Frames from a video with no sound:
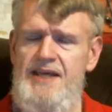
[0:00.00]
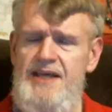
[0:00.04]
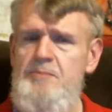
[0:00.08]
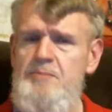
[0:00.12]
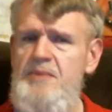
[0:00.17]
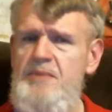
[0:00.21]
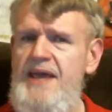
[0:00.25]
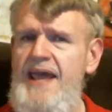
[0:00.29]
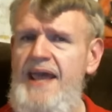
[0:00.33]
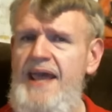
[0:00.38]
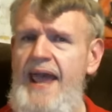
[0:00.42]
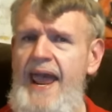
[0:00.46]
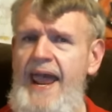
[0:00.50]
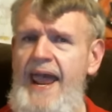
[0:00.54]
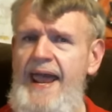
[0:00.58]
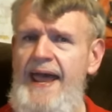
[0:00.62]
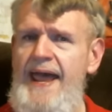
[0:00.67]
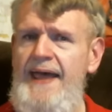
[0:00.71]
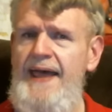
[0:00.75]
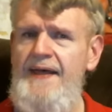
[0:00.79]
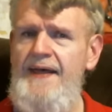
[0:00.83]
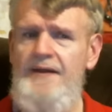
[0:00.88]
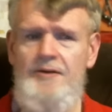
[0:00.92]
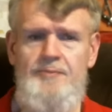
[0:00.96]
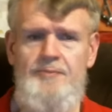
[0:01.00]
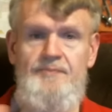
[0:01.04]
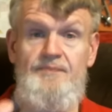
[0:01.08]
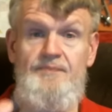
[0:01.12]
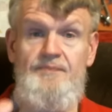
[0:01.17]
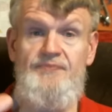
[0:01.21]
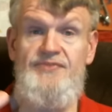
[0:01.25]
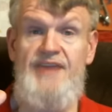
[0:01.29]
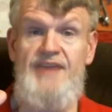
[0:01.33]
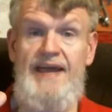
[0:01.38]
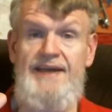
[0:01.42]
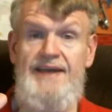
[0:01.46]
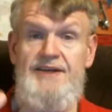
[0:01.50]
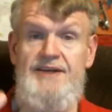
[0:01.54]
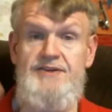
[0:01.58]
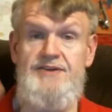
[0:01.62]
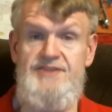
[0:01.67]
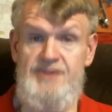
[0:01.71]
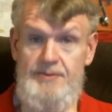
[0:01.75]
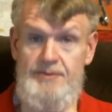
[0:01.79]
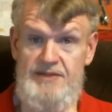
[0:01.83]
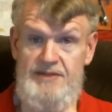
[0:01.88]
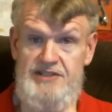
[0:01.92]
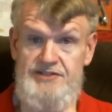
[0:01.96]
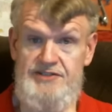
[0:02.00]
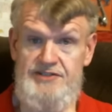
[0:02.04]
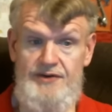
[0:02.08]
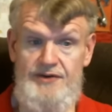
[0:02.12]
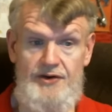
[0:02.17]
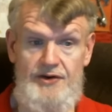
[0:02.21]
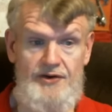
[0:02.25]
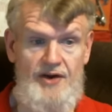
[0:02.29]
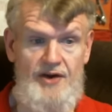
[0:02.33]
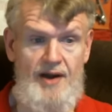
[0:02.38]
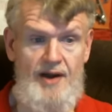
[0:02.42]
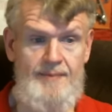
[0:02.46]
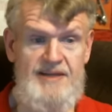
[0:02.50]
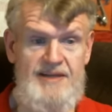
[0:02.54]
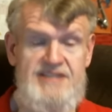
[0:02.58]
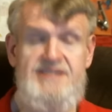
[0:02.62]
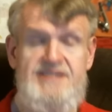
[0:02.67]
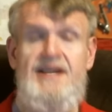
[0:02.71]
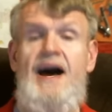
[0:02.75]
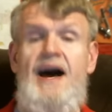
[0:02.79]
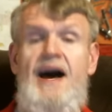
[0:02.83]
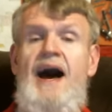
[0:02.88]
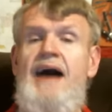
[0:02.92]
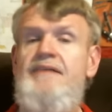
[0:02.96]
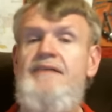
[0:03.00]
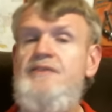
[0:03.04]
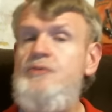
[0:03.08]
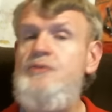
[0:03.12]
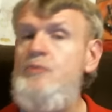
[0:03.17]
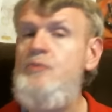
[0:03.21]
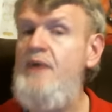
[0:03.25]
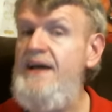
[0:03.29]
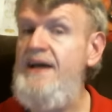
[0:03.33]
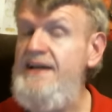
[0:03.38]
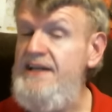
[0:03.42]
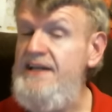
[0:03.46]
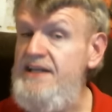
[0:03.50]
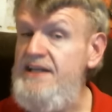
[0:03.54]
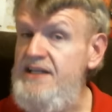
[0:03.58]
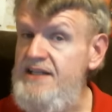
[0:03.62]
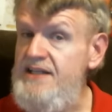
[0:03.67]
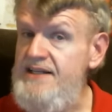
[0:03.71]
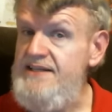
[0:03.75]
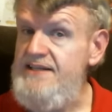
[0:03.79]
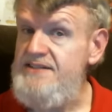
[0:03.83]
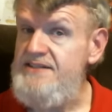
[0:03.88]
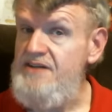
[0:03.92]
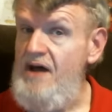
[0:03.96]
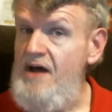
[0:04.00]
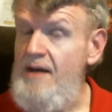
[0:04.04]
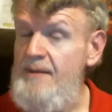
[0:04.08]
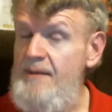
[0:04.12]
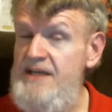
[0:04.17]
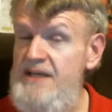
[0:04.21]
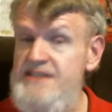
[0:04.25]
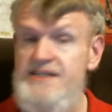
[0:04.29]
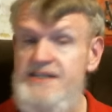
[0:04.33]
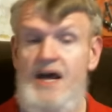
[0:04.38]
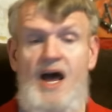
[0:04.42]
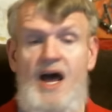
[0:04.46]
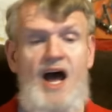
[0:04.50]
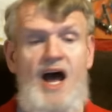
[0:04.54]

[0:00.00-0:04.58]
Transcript: B A L. Thank you so much for your comments. Now, I haven't read any of these comments.